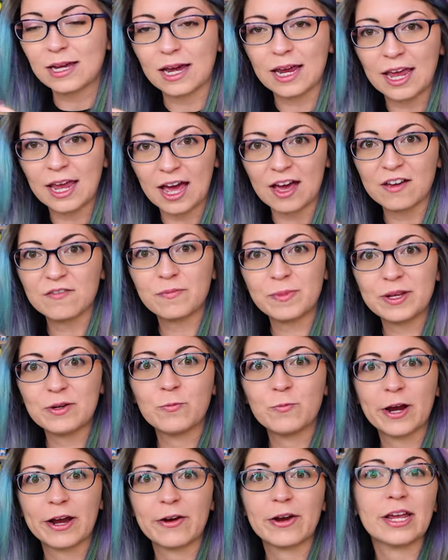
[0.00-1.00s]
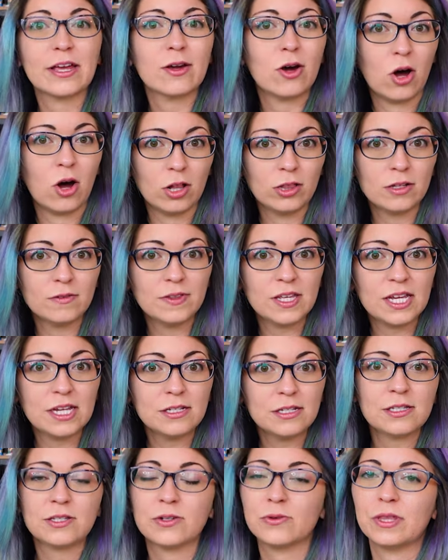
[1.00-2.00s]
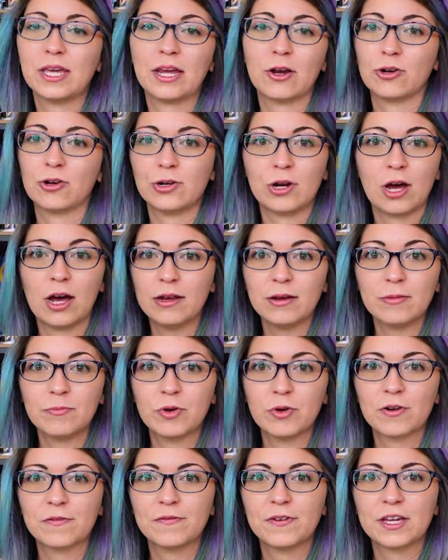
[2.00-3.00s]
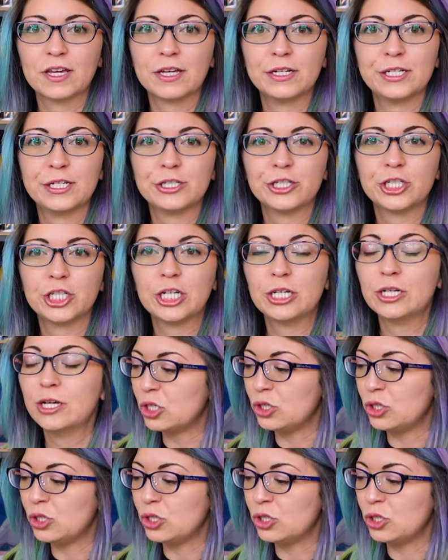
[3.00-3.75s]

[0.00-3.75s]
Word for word: I have been wearing all of these, so they are not in perfect condition,